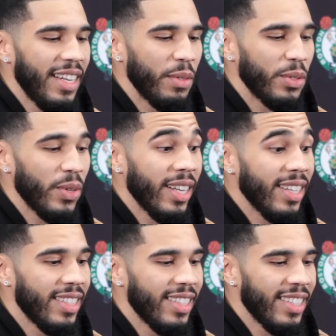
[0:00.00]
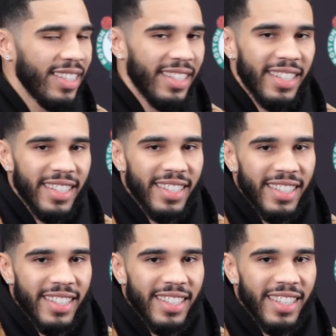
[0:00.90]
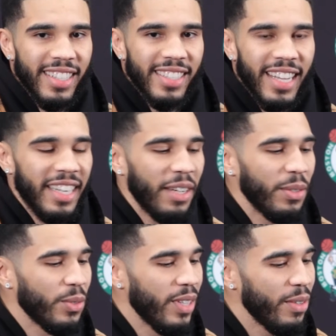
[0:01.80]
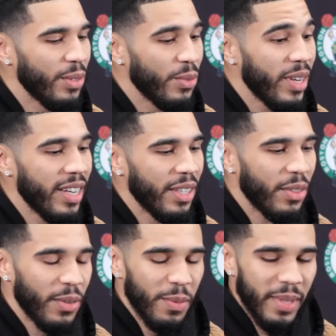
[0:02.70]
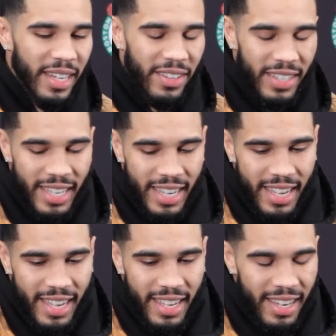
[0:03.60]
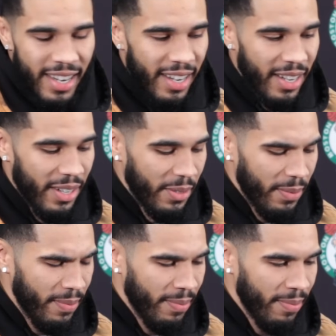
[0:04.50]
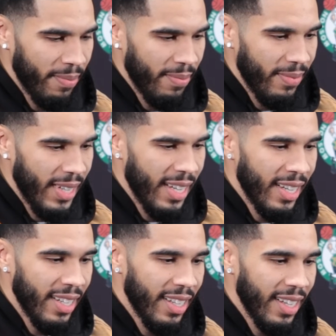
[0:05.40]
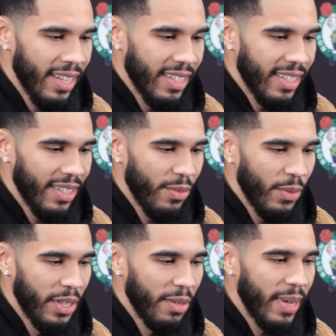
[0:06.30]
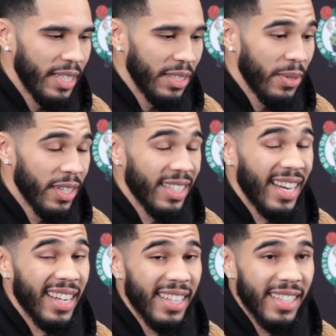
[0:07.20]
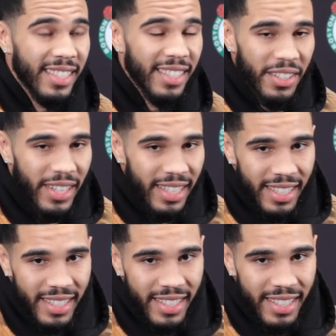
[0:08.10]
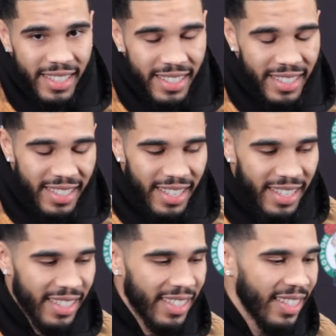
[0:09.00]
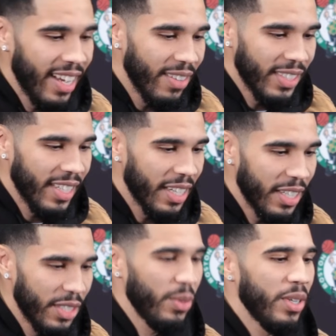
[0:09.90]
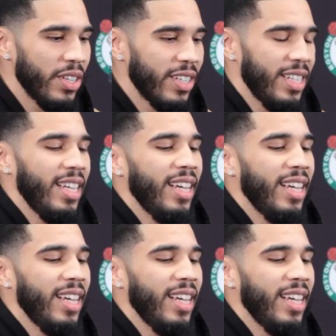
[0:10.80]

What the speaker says: They was ready. It's like they was ready to throw me out. And that, again, one of the magic words that I cussed, no, I didn't have to say a cuss word.